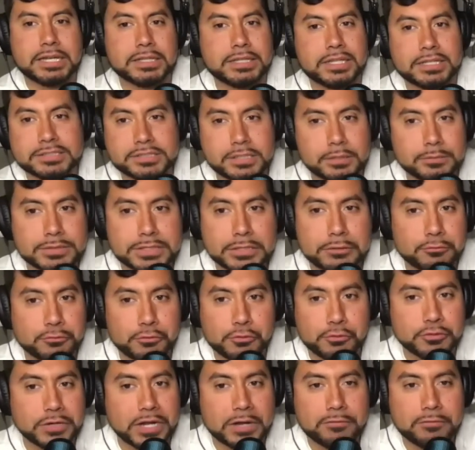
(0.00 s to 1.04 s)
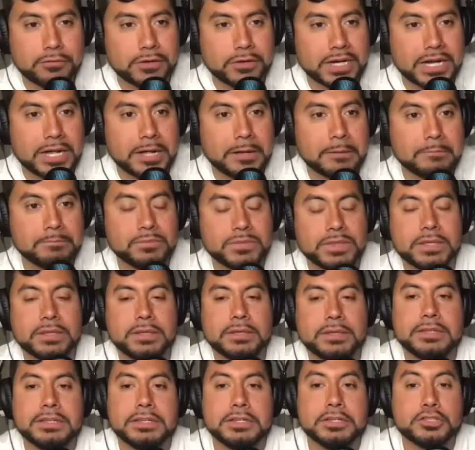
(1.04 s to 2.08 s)
something rude. I forgot.
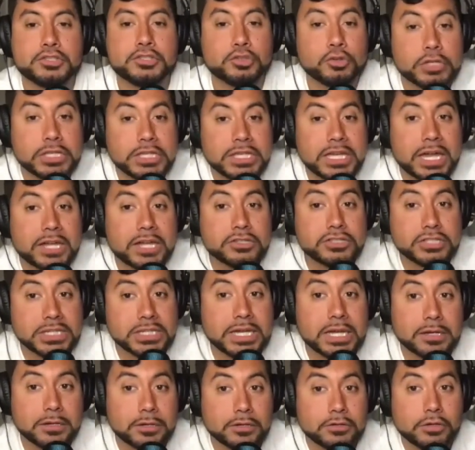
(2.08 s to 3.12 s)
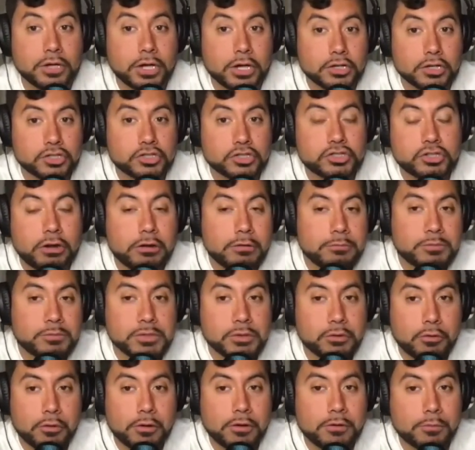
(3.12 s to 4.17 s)
So he actually got a Sharpie
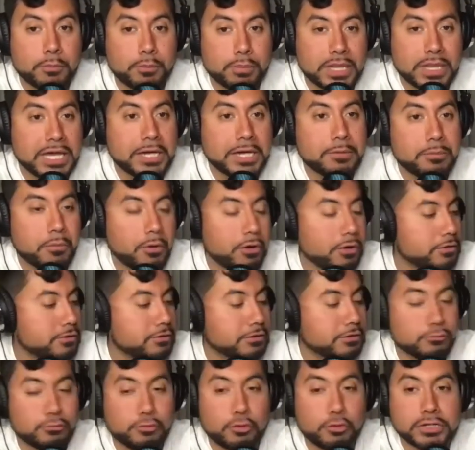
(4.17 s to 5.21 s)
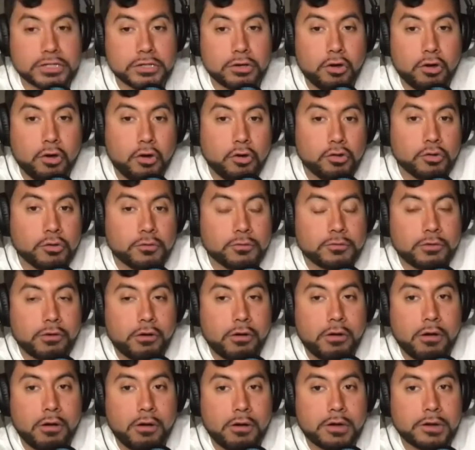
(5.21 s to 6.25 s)
or a black marker and wrote it all over
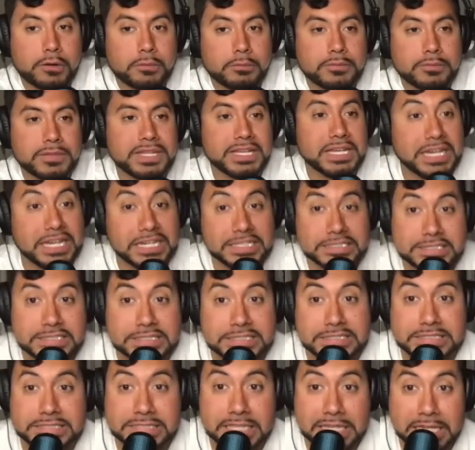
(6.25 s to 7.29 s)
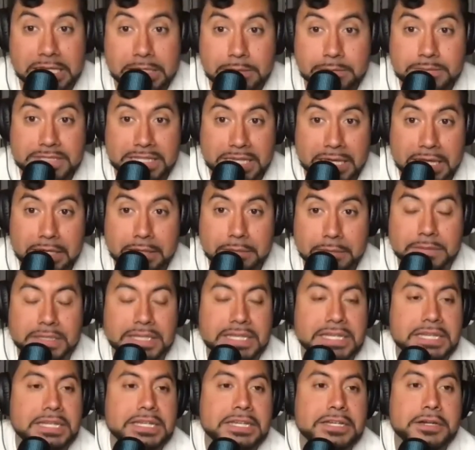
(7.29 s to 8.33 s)
our arm at the same time.
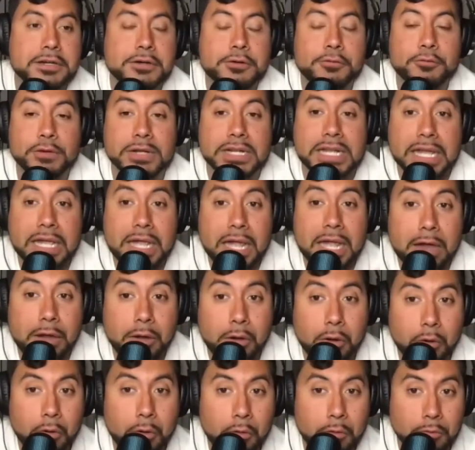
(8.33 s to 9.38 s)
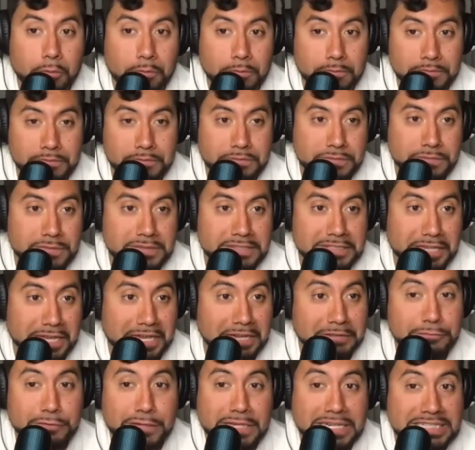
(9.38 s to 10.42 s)
When I got home, I
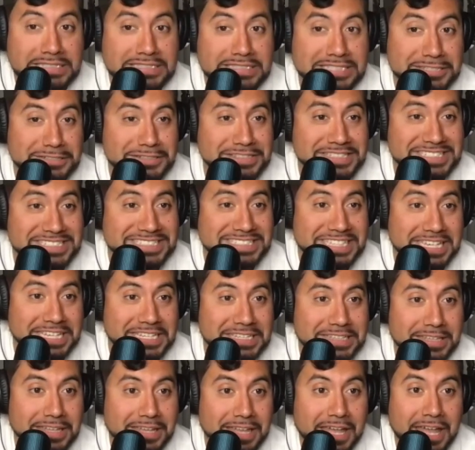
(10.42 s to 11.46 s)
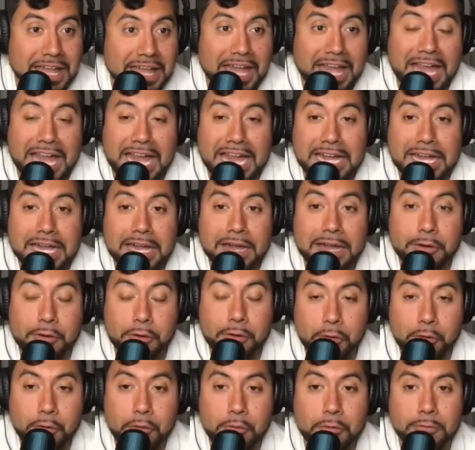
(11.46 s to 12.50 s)
forgot to tell you this, Dane. I got
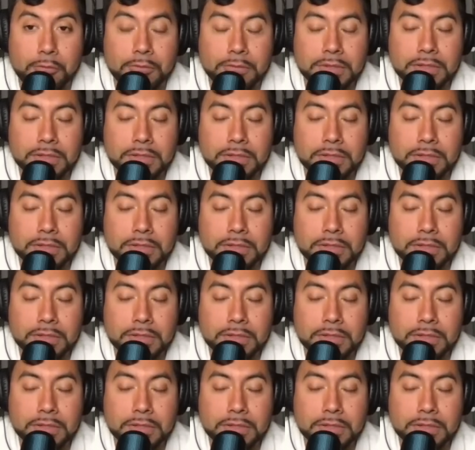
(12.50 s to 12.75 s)
home